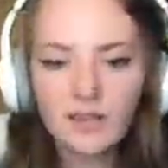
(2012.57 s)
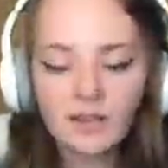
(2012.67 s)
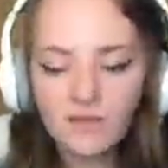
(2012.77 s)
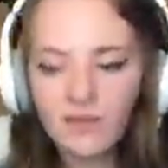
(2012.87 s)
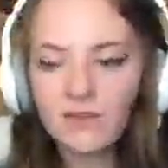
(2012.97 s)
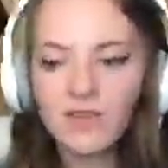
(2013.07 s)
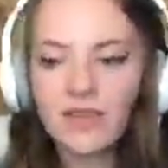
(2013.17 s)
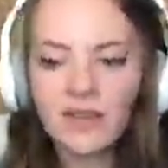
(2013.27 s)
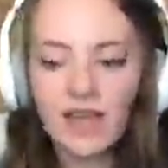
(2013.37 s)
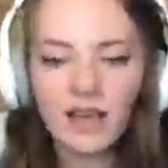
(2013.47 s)
if they
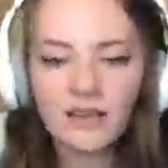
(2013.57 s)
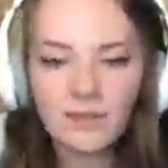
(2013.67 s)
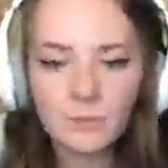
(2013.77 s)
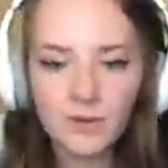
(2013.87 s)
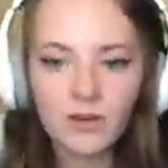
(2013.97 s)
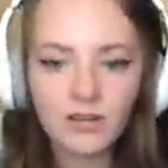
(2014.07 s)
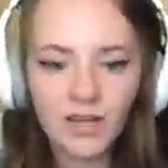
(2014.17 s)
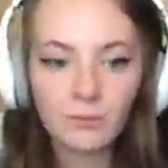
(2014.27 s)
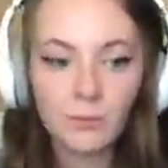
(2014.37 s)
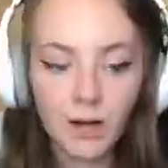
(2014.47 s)
had both honey
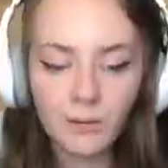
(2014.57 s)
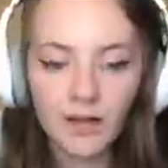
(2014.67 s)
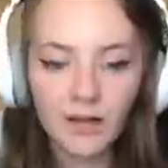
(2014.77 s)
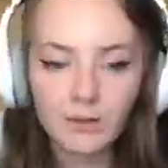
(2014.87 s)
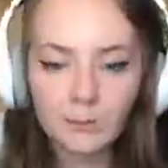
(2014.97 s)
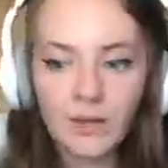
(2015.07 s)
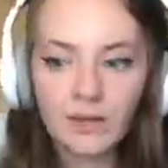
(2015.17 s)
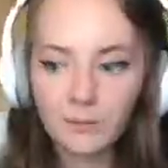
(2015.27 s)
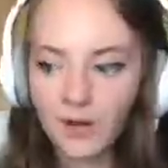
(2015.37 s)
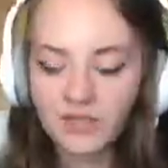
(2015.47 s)
and Marmite in
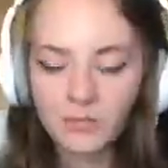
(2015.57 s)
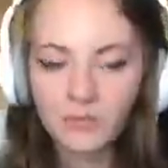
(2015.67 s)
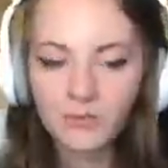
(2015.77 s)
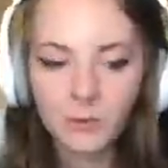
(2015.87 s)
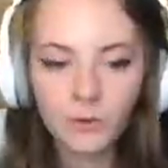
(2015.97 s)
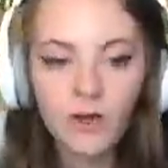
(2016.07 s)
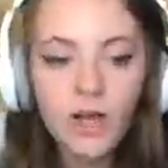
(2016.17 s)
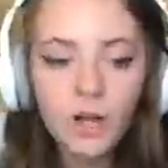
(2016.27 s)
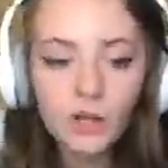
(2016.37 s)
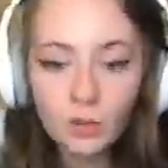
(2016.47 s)
the past before,
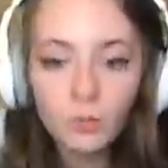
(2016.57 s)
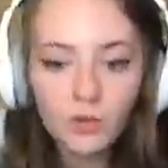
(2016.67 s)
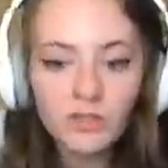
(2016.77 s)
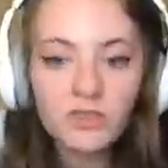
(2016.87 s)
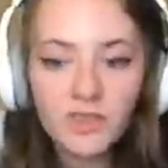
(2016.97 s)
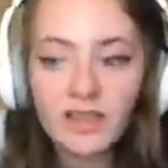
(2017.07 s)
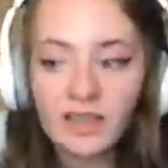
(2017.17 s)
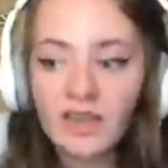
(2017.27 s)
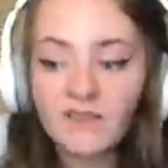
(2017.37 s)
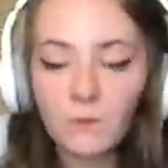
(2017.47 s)
you would think
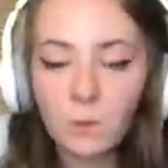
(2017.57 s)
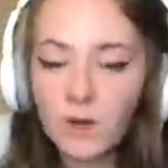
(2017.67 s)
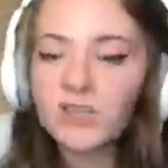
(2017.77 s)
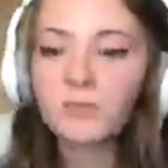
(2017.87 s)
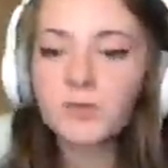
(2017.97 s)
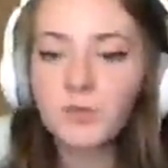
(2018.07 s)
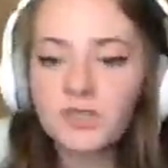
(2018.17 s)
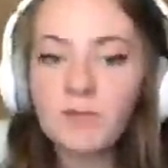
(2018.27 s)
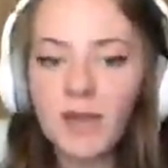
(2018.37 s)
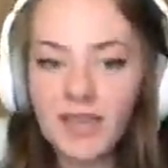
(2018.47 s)
if wasps were
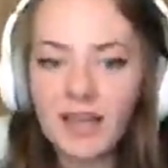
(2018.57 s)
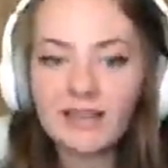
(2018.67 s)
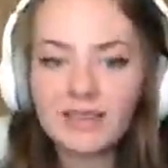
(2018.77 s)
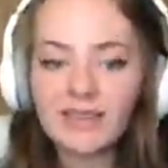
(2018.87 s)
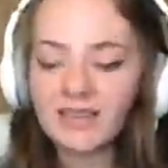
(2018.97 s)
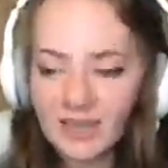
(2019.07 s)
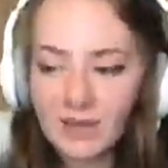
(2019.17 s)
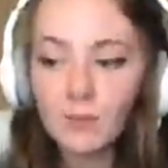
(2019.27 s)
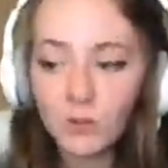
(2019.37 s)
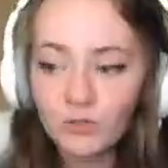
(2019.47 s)
to make anything, they
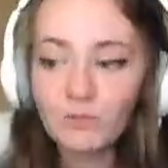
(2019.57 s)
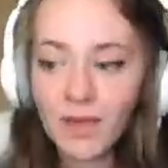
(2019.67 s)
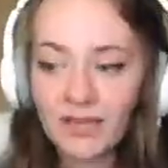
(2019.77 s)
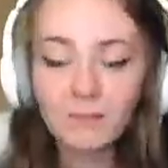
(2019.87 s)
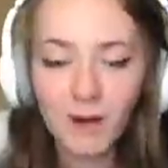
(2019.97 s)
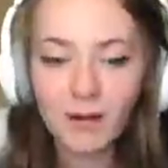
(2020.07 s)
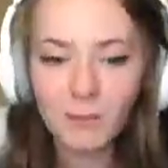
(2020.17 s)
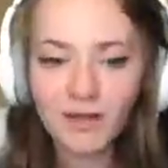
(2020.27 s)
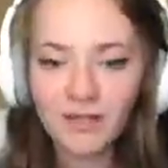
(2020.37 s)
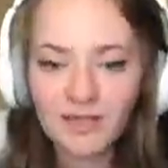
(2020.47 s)
would make
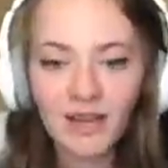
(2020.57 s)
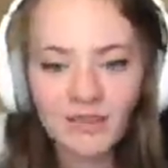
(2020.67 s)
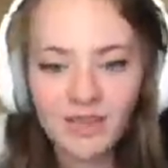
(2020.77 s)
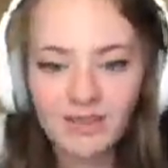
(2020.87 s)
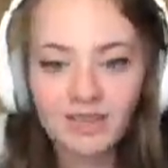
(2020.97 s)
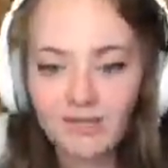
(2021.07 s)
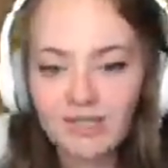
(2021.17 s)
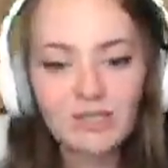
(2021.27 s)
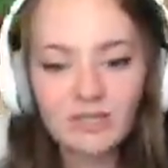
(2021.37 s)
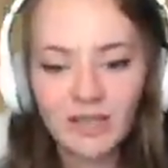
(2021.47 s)
Marmite. I think there is
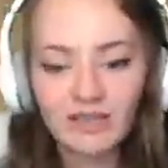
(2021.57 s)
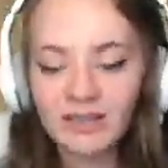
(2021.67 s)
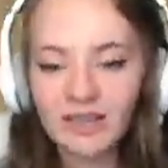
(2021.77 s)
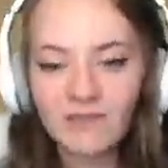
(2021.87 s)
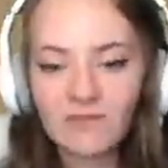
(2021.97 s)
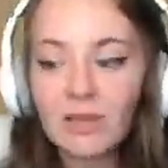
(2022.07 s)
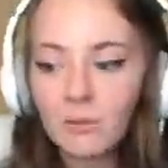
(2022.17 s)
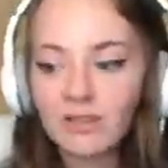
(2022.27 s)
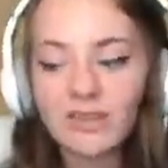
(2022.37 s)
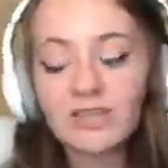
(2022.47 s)
like if they
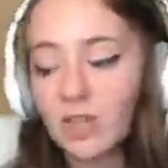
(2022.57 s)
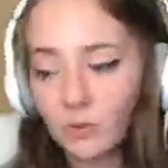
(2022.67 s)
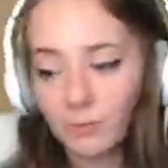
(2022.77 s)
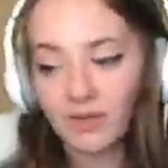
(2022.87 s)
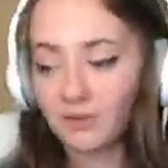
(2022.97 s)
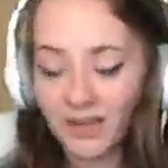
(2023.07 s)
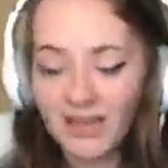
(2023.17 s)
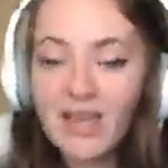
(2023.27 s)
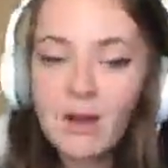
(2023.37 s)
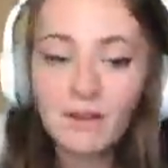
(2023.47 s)
don't, by the way,
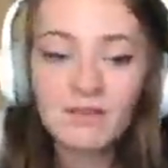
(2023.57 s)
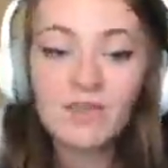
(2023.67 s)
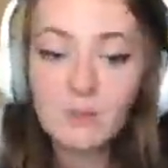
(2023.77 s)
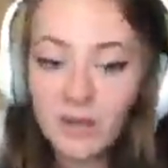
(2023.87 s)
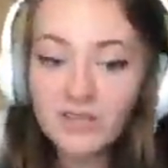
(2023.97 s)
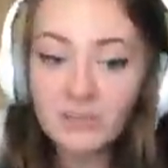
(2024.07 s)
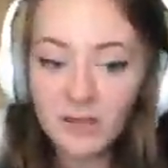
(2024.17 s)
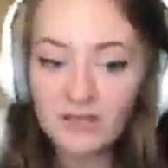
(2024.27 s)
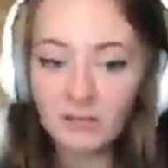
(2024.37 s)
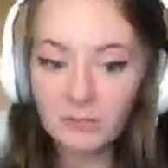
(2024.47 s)
but if they were to
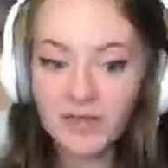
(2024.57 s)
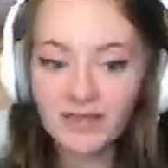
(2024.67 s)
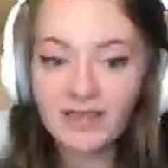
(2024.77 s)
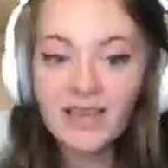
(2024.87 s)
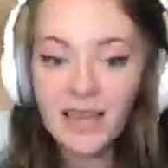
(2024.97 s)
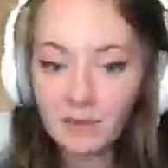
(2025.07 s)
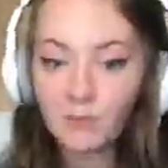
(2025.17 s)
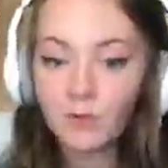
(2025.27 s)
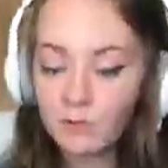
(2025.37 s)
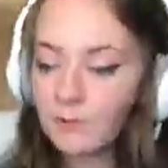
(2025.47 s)
make something, it
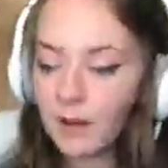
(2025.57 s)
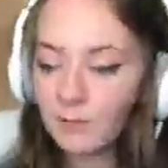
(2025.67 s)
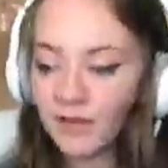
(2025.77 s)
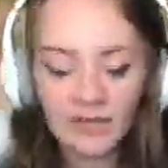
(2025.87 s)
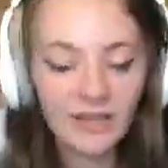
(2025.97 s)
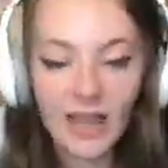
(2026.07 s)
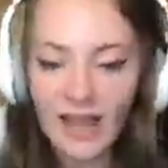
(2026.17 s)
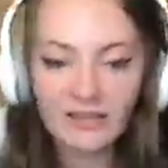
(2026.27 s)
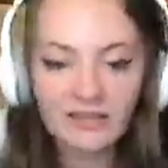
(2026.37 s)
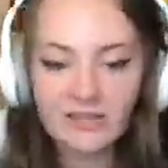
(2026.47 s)
would be Marmite, like
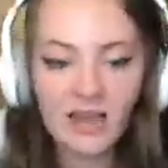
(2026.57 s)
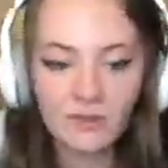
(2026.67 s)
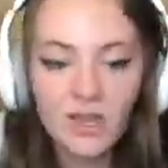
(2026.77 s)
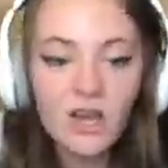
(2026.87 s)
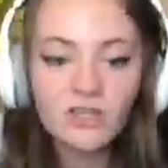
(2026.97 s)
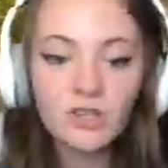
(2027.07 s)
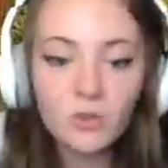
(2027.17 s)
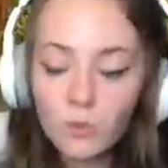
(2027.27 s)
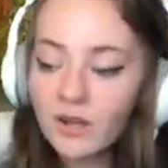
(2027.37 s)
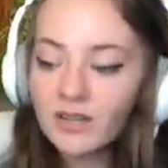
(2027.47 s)
hands down. So
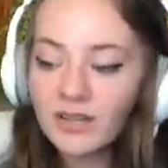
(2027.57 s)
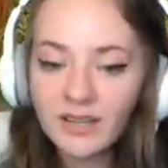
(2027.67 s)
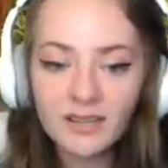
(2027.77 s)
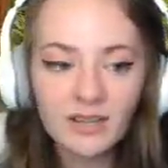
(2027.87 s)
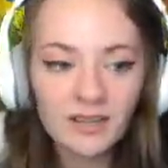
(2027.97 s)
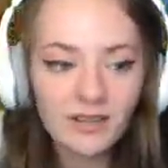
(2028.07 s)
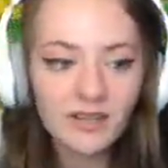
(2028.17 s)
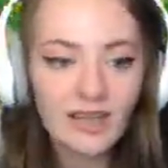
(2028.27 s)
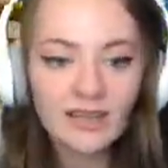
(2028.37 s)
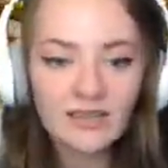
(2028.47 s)
you weren't like
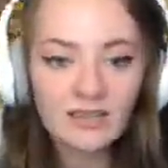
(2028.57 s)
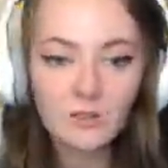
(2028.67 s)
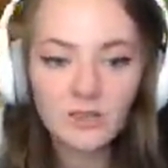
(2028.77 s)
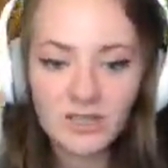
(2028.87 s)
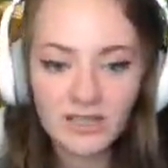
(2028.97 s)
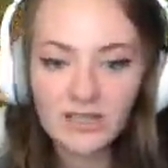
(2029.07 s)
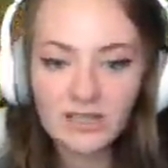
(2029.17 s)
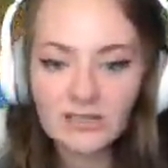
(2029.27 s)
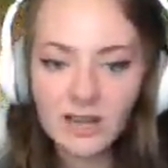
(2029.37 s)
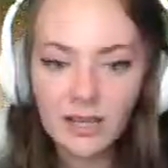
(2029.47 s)
it isn't a
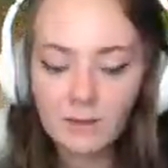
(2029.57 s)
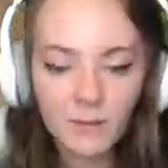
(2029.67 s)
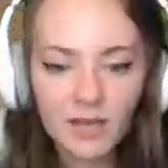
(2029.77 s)
ridiculous claim.